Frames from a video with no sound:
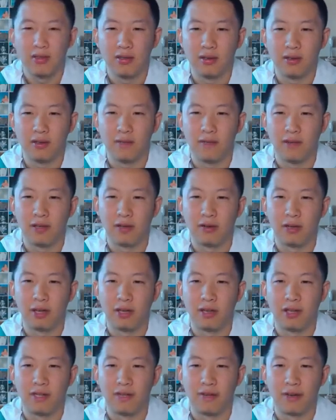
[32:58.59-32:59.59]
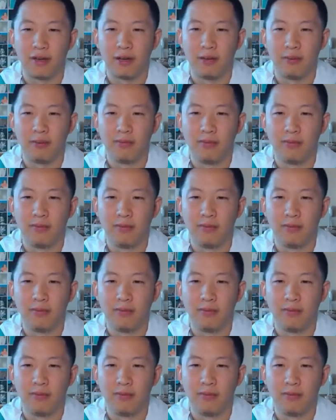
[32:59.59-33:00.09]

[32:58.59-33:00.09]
And V-Create, that's fine.